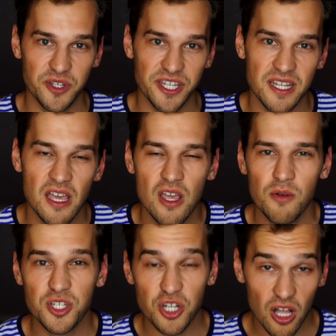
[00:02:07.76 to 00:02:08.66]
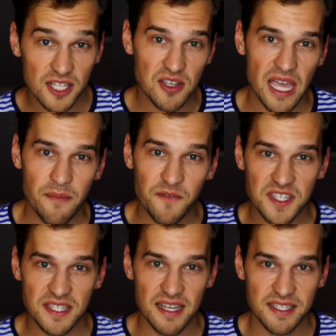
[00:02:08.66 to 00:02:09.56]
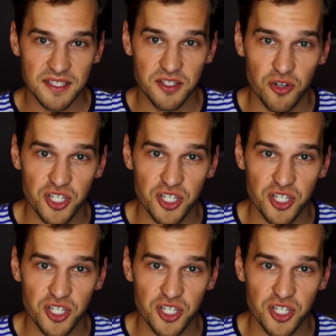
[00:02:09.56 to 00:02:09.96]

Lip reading: beard, which also emphasizes your